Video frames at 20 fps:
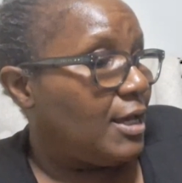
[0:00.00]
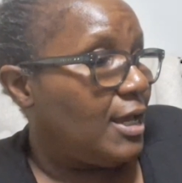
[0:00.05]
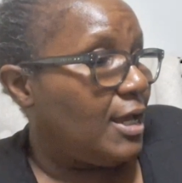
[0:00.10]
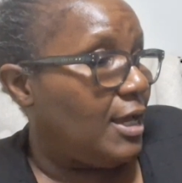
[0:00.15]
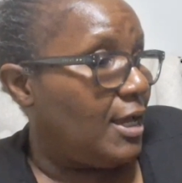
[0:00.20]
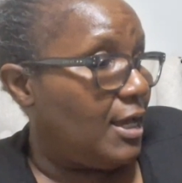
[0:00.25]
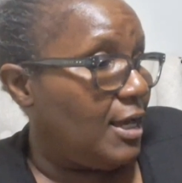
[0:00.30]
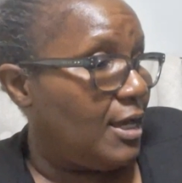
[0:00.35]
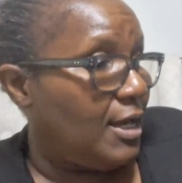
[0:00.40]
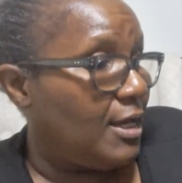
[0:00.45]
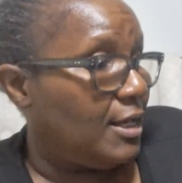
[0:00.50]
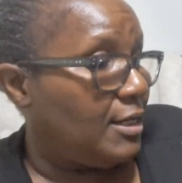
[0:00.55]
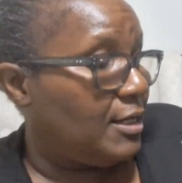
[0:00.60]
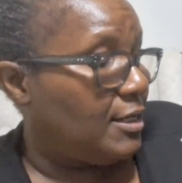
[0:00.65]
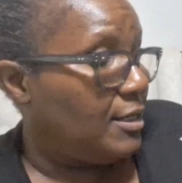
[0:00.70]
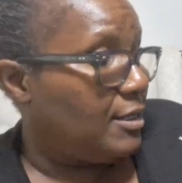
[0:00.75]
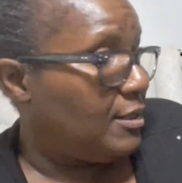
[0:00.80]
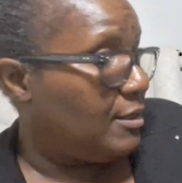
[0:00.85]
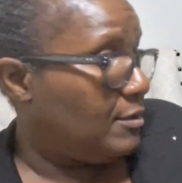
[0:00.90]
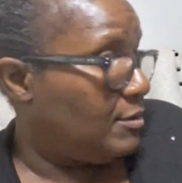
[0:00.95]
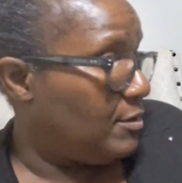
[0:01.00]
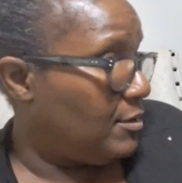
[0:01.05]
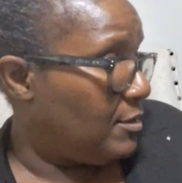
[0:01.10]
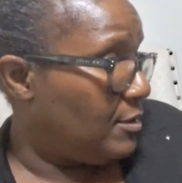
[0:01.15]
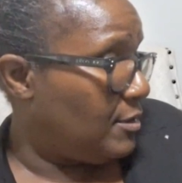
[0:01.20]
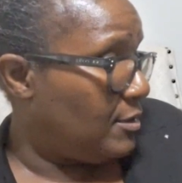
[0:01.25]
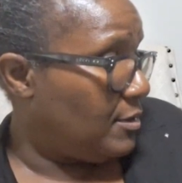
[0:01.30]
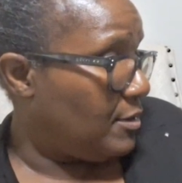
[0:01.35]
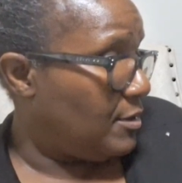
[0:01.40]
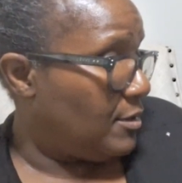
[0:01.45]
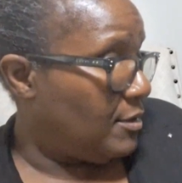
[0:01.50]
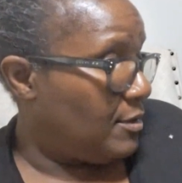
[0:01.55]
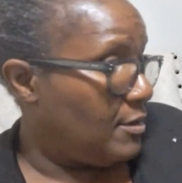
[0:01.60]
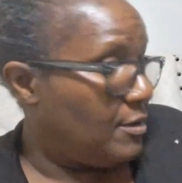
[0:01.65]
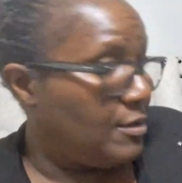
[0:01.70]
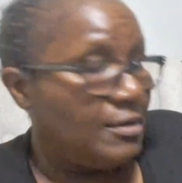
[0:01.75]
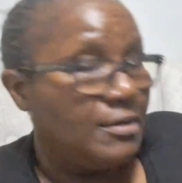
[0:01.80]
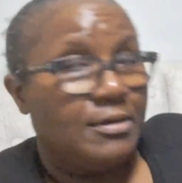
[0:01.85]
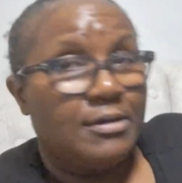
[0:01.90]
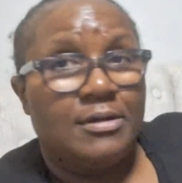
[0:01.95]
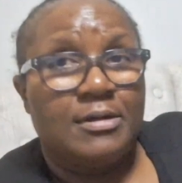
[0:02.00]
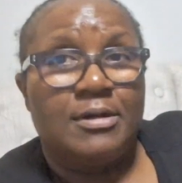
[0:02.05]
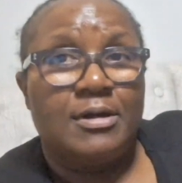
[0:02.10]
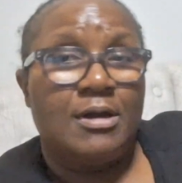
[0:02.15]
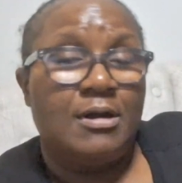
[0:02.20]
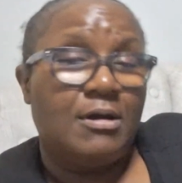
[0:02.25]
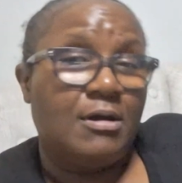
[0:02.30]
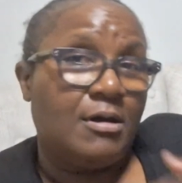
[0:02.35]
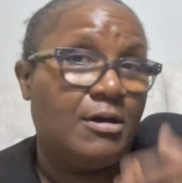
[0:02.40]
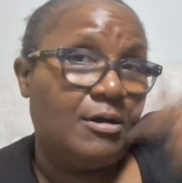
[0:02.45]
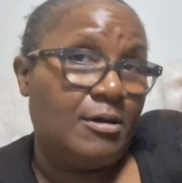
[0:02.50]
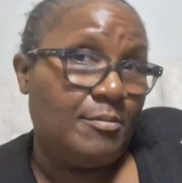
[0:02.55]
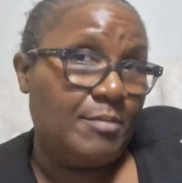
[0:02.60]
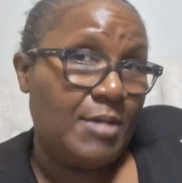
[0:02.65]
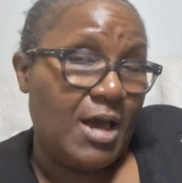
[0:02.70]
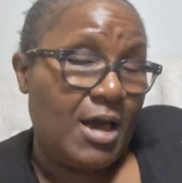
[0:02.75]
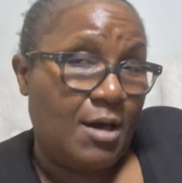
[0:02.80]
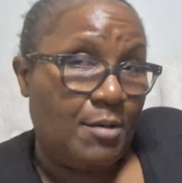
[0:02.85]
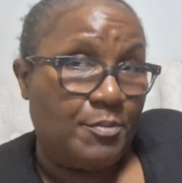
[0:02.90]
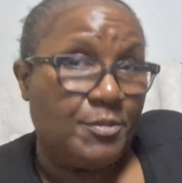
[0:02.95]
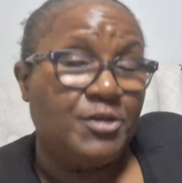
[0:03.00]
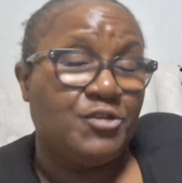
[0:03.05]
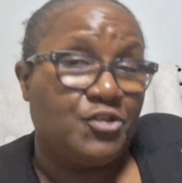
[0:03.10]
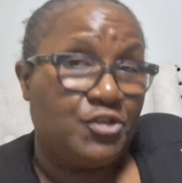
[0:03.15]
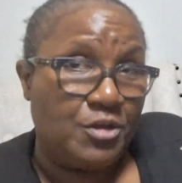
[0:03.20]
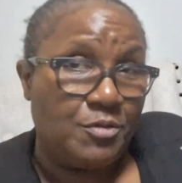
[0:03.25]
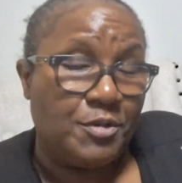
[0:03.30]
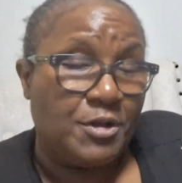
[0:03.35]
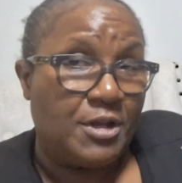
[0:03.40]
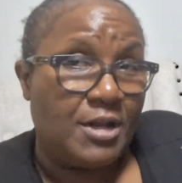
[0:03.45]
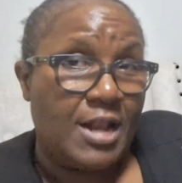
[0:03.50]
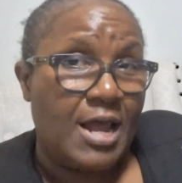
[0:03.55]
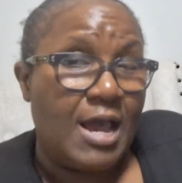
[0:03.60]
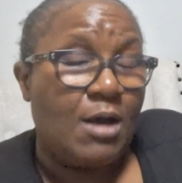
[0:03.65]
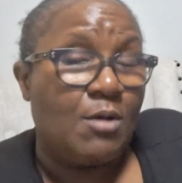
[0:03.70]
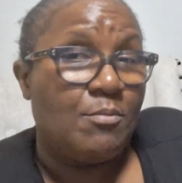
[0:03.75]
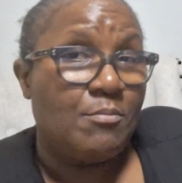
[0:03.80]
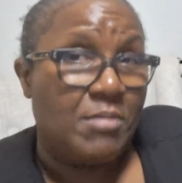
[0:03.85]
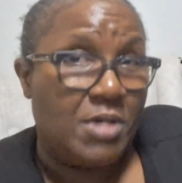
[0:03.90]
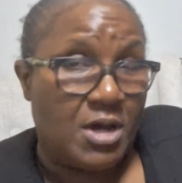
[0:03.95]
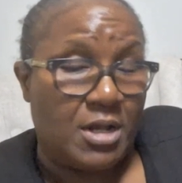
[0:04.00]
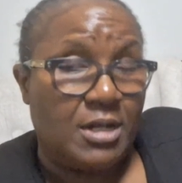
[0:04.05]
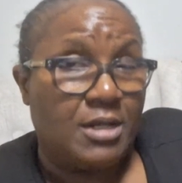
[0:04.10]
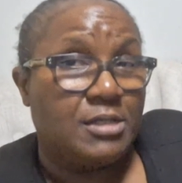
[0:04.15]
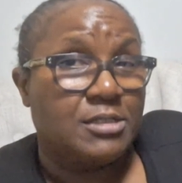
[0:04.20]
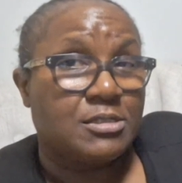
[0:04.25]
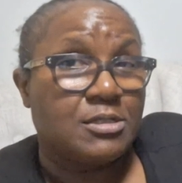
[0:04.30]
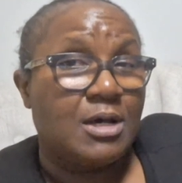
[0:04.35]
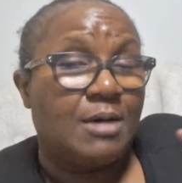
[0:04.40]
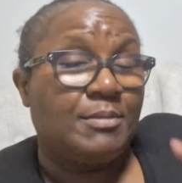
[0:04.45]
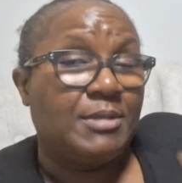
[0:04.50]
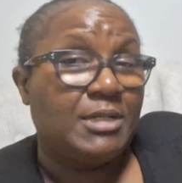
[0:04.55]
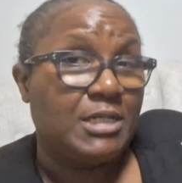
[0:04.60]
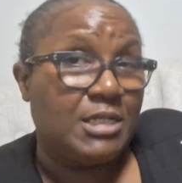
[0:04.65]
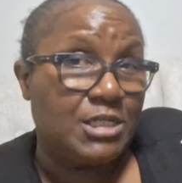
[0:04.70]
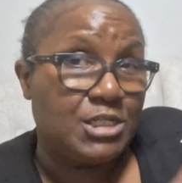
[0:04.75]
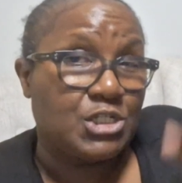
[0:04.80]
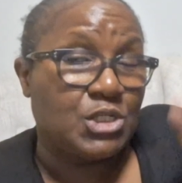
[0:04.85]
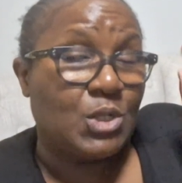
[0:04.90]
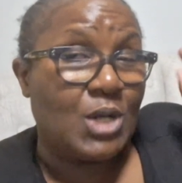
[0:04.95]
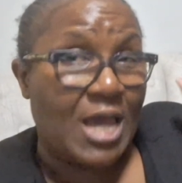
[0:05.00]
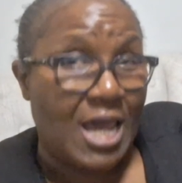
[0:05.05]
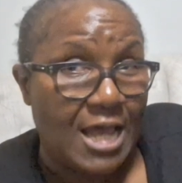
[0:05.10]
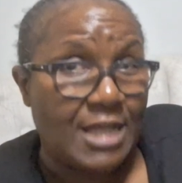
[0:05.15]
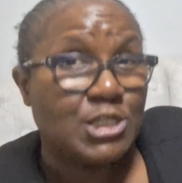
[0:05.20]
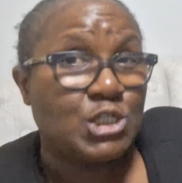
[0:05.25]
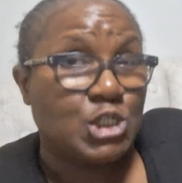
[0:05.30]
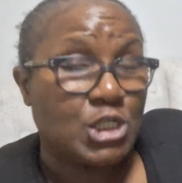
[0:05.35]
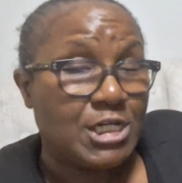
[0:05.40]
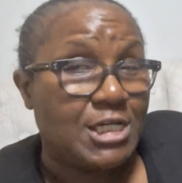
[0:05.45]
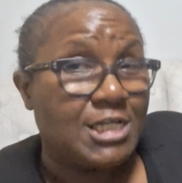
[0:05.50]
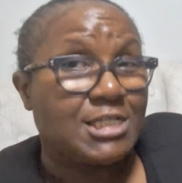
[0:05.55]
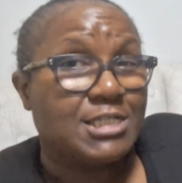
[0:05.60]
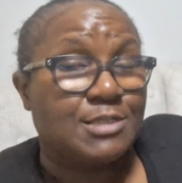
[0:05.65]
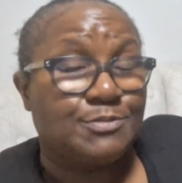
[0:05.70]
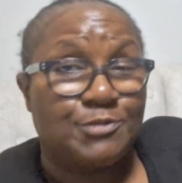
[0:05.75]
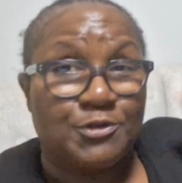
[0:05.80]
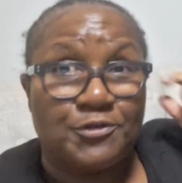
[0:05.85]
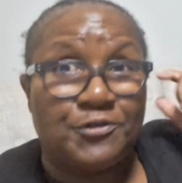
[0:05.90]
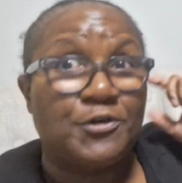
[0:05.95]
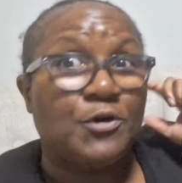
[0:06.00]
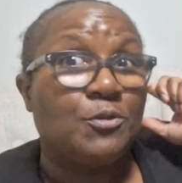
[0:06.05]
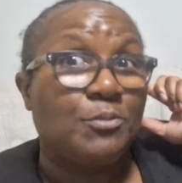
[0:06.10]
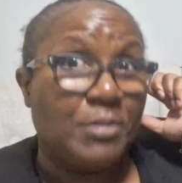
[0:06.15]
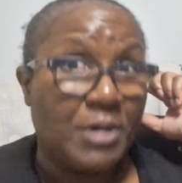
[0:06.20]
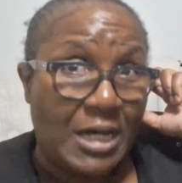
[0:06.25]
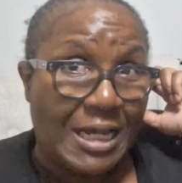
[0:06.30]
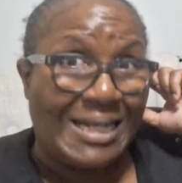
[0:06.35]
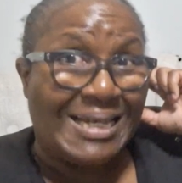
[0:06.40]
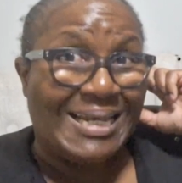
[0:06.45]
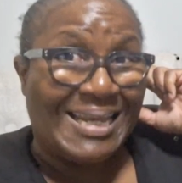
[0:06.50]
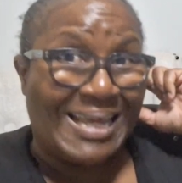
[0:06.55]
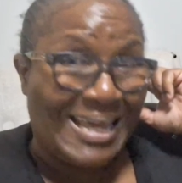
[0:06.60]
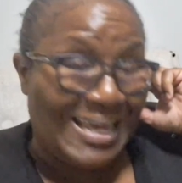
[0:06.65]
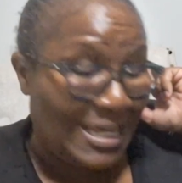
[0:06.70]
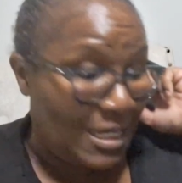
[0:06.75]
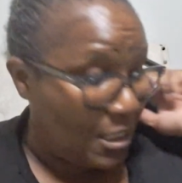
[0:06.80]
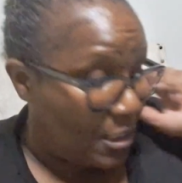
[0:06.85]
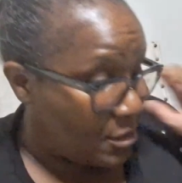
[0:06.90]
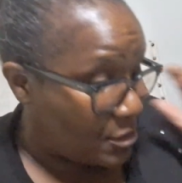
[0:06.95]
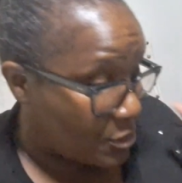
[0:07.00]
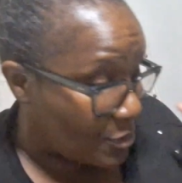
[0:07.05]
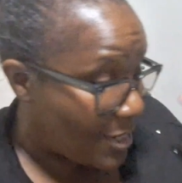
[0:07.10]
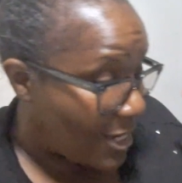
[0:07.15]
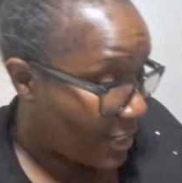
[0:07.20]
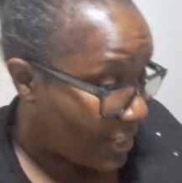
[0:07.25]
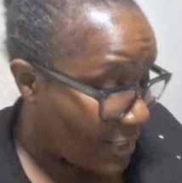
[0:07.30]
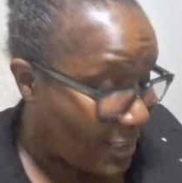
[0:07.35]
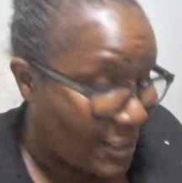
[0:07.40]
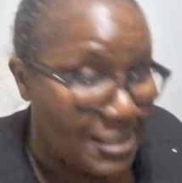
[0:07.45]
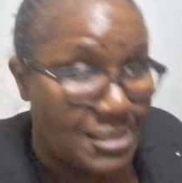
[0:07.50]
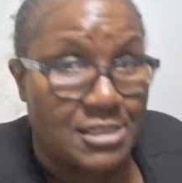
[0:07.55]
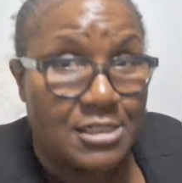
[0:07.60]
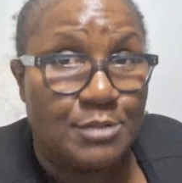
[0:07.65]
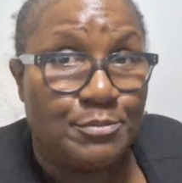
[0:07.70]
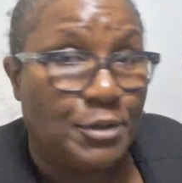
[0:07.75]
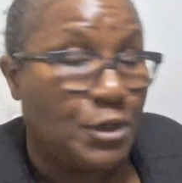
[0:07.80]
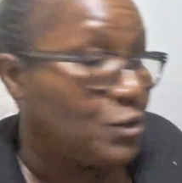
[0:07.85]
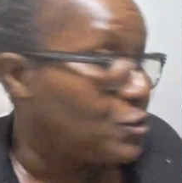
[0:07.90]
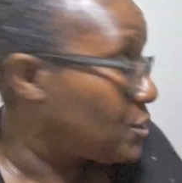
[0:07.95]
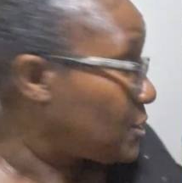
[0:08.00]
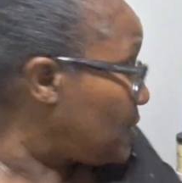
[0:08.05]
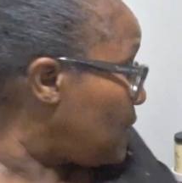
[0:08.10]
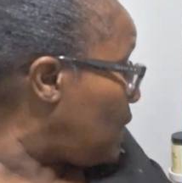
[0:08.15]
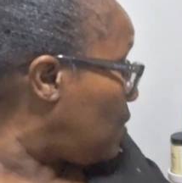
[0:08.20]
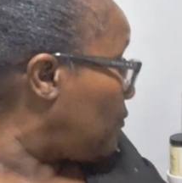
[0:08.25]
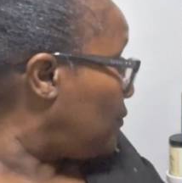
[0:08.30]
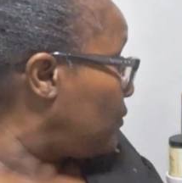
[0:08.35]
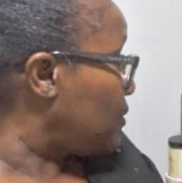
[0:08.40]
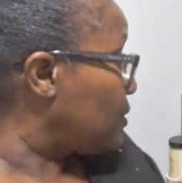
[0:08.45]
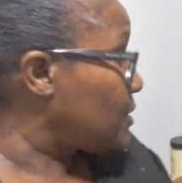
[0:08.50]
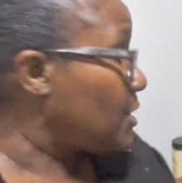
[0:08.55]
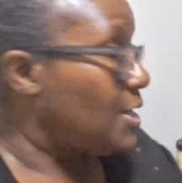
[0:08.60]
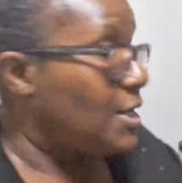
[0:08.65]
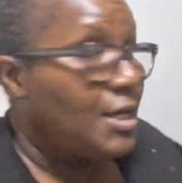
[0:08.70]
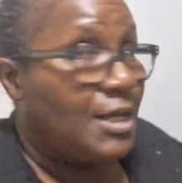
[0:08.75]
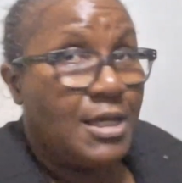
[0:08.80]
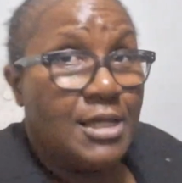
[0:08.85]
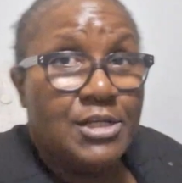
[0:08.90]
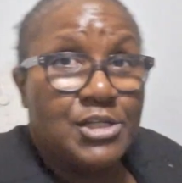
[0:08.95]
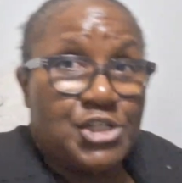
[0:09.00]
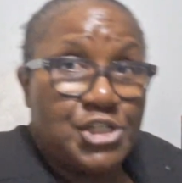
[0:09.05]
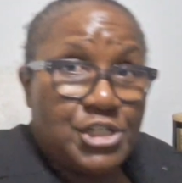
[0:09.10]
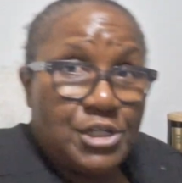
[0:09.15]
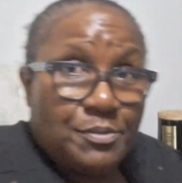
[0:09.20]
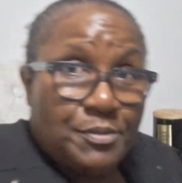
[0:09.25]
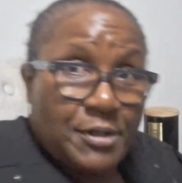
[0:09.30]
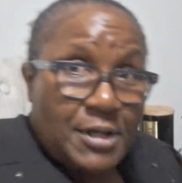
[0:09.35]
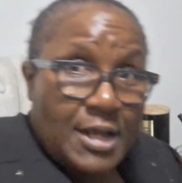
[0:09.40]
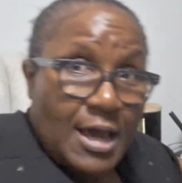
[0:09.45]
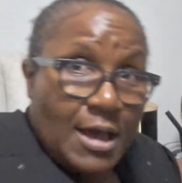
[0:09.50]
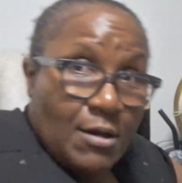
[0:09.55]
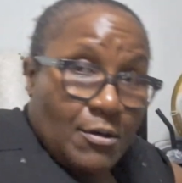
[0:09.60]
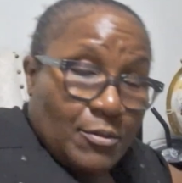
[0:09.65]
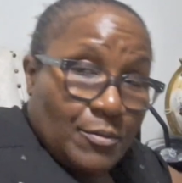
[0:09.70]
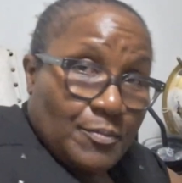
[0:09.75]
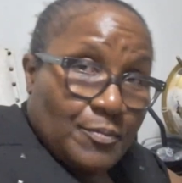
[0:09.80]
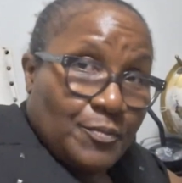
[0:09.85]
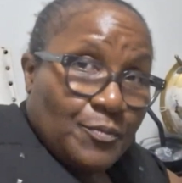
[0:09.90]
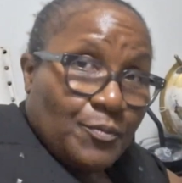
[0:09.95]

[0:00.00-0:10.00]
And I'll be shipping it out Monday. So I'm going to need your address before Monday. So I can get to the post office and ship it out.